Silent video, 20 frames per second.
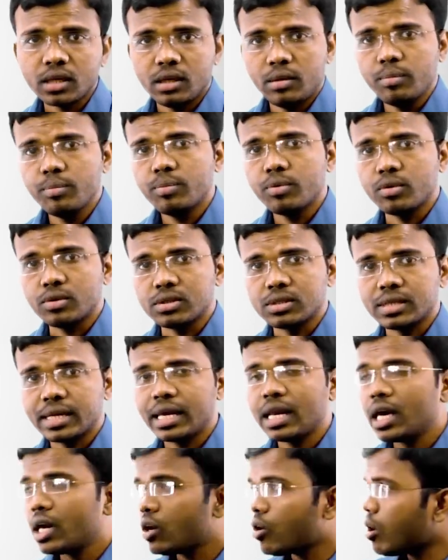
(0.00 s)
imports.
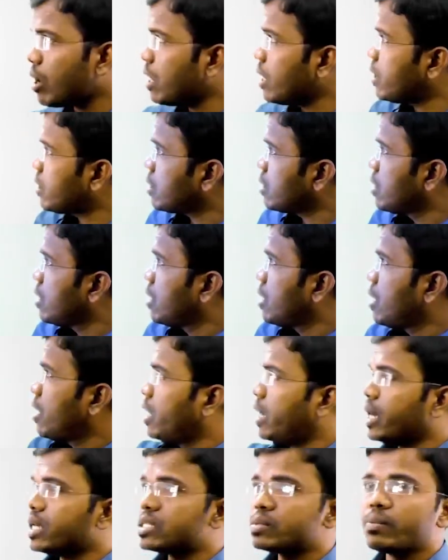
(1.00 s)
Can I call it
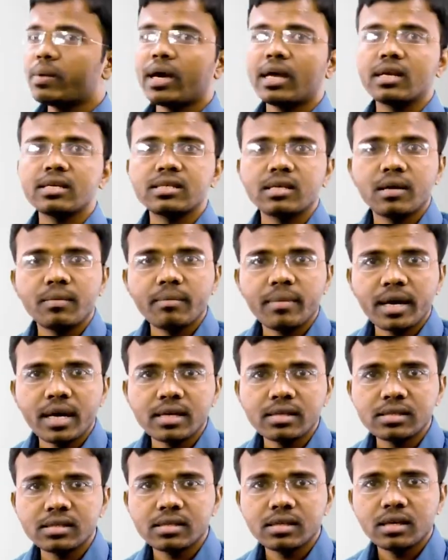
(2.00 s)
X minus M
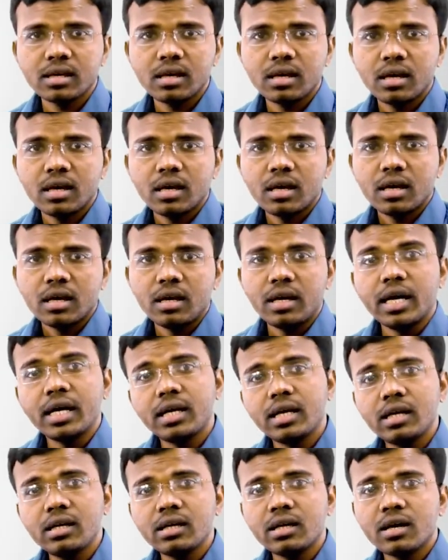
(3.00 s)
as
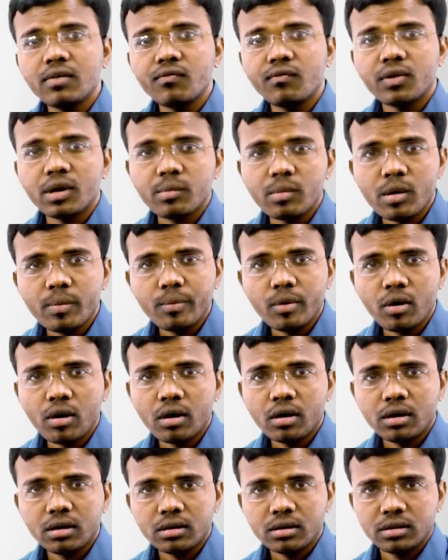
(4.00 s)
net income from
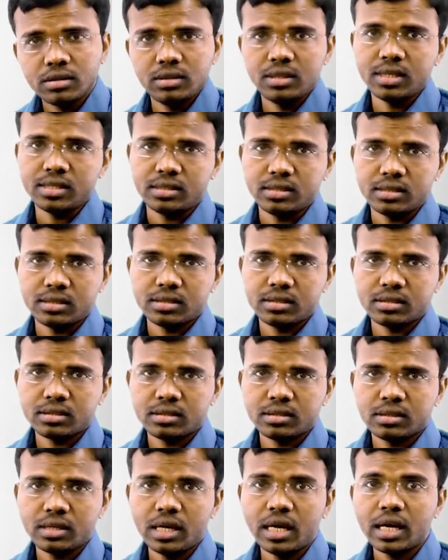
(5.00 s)
abroad?
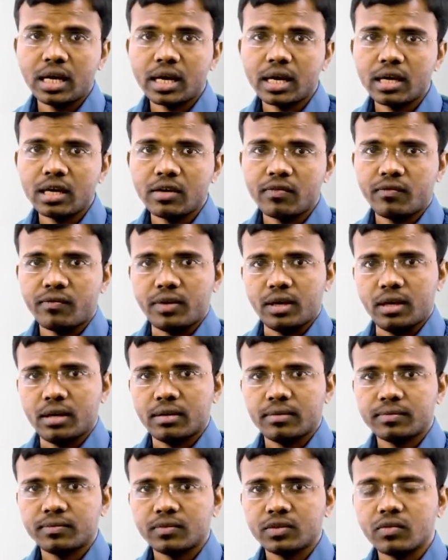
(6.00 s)
Yes, NIFA.
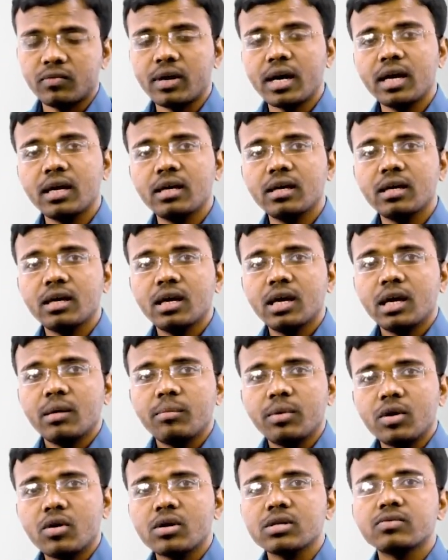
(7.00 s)
Why?
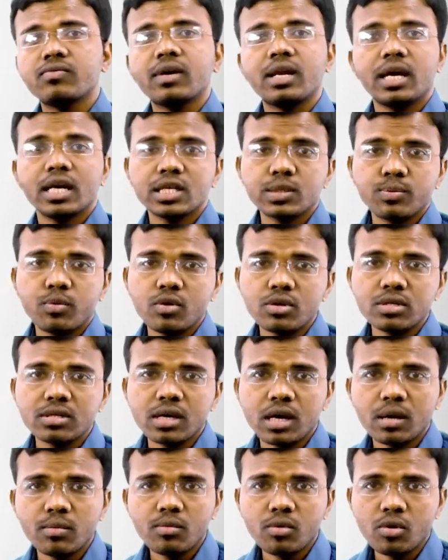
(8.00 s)
Because when exports
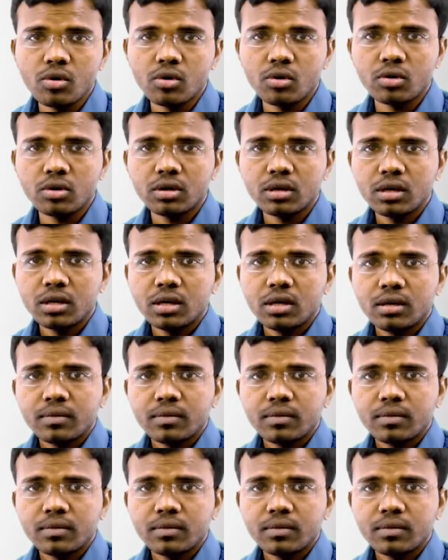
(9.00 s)
are more,